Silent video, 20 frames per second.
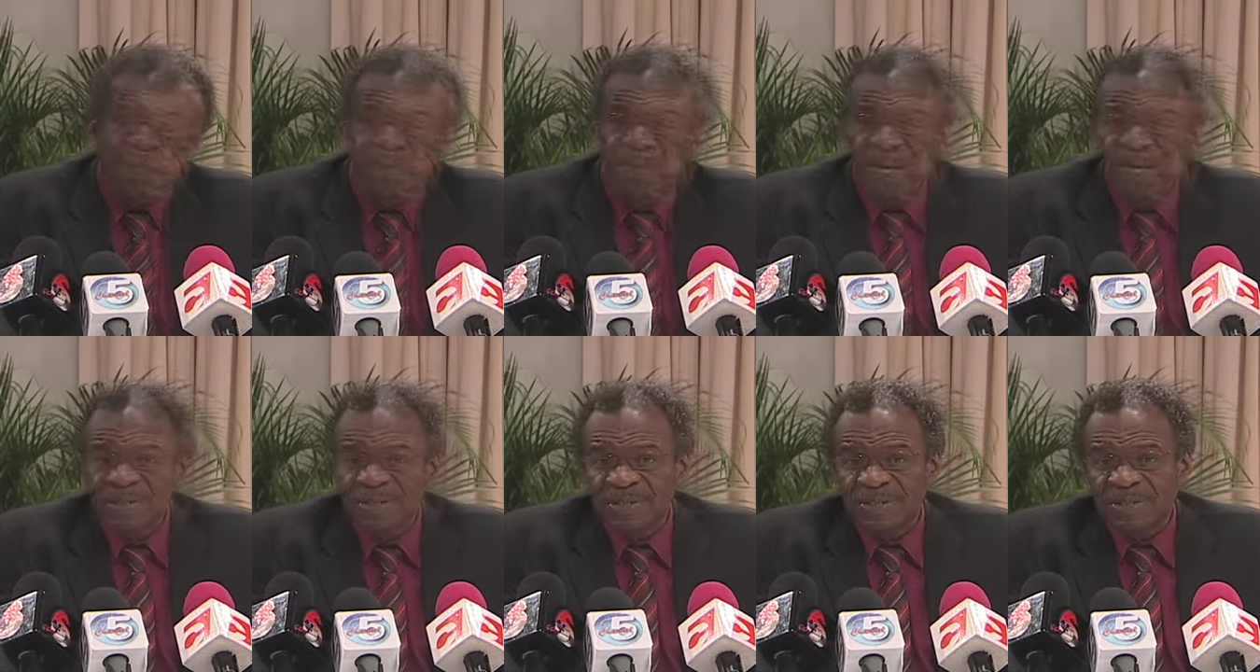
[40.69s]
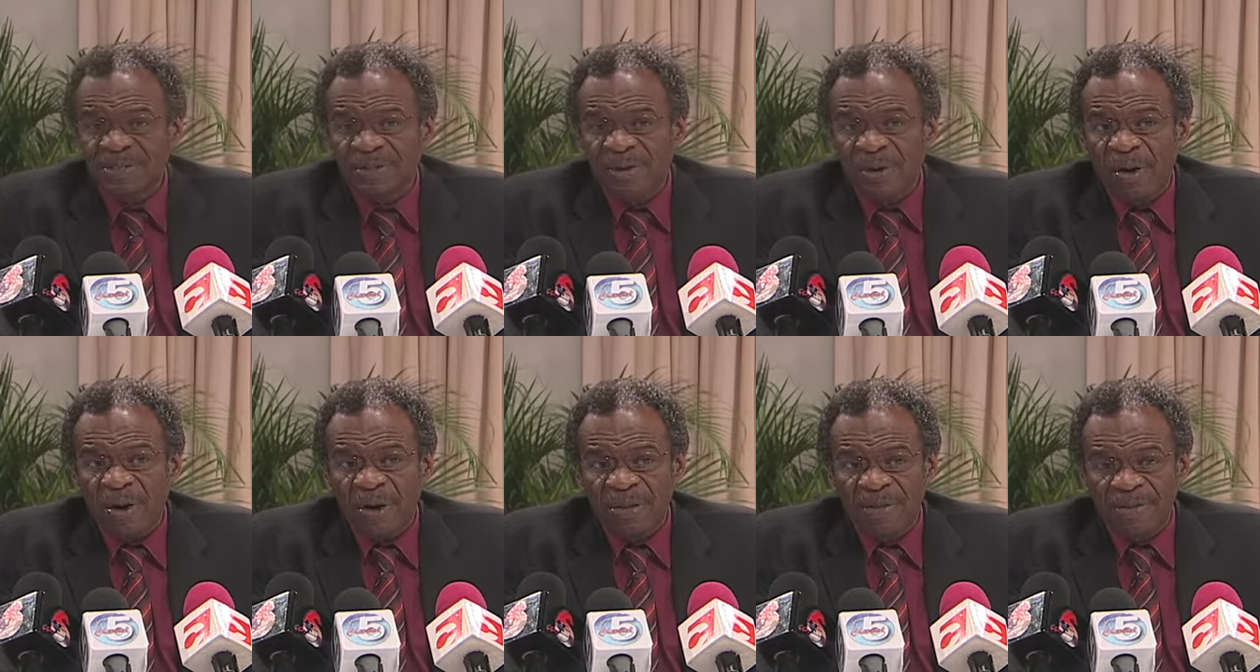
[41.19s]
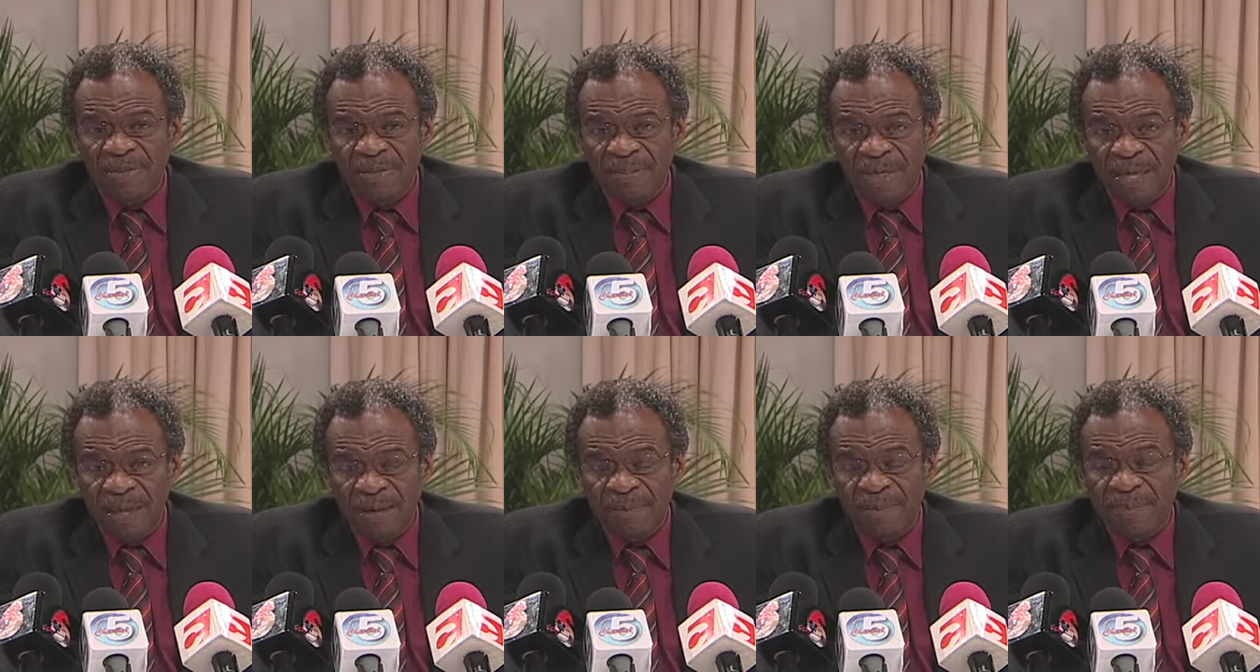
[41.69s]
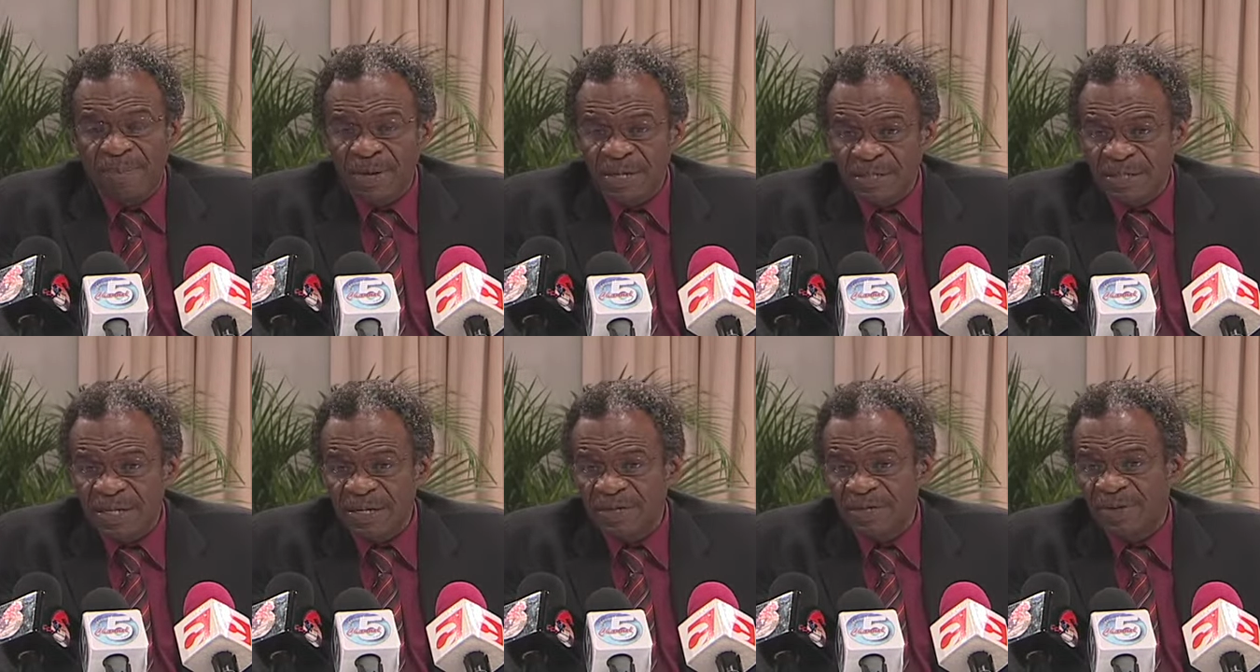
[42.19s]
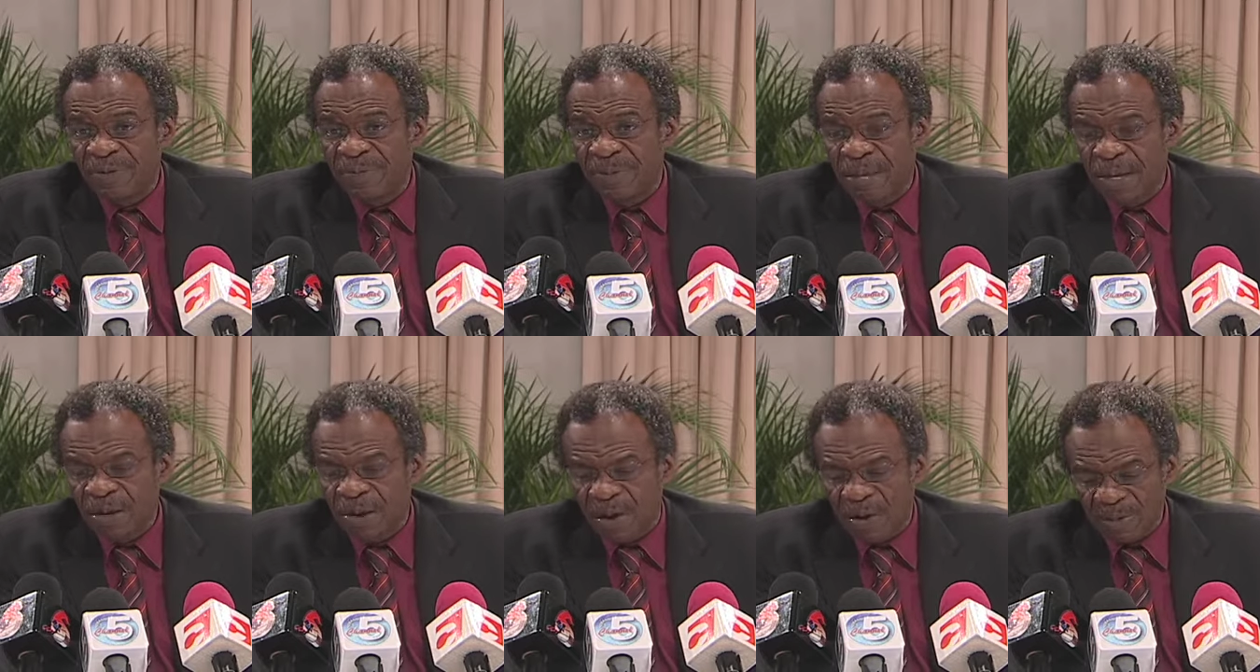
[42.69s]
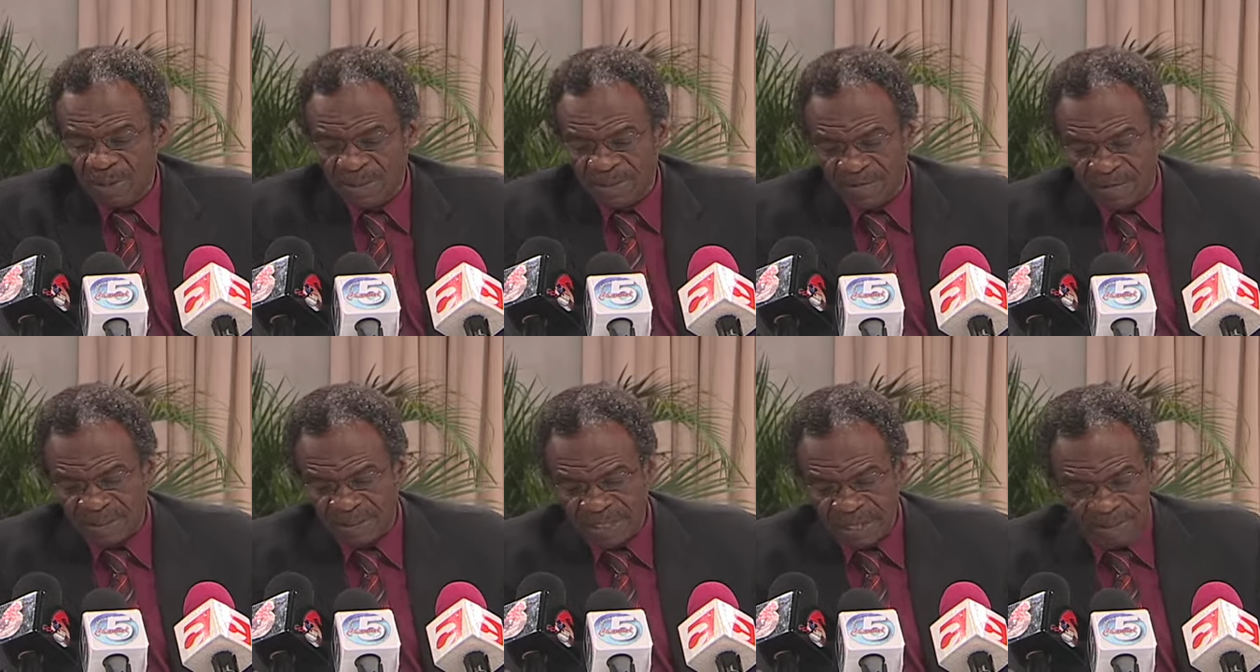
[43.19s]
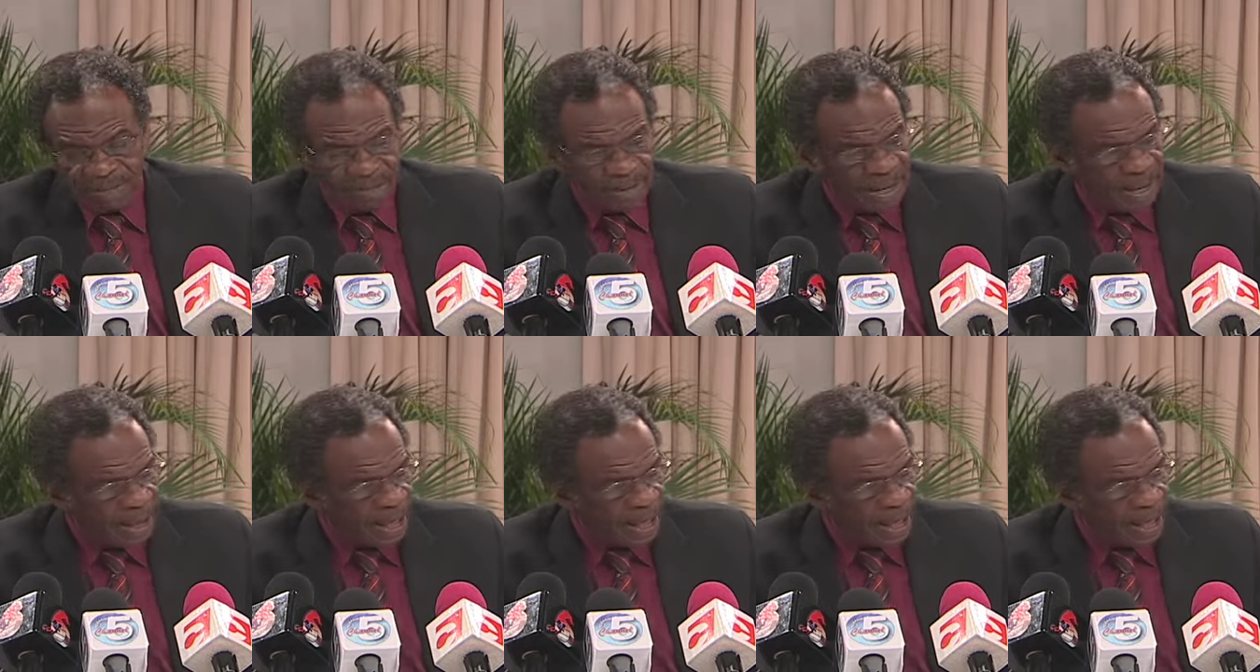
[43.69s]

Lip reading: Based on the present Tobago House of Assembly